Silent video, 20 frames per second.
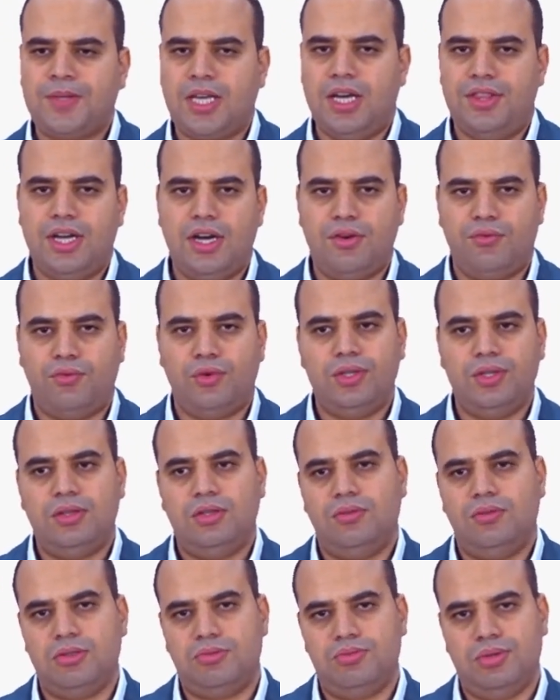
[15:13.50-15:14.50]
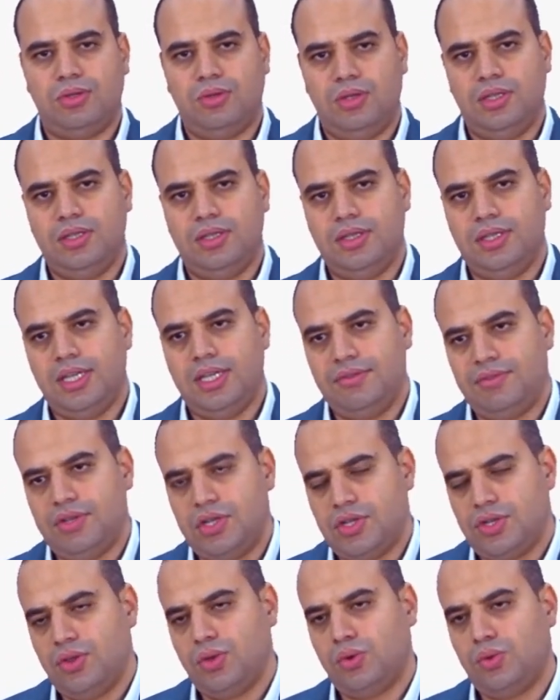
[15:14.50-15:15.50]
the airfoil, what we call in
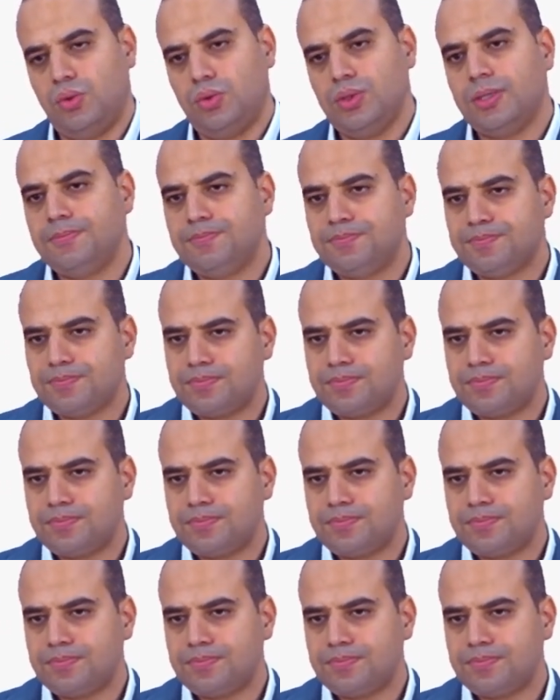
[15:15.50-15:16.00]
aviation the chord.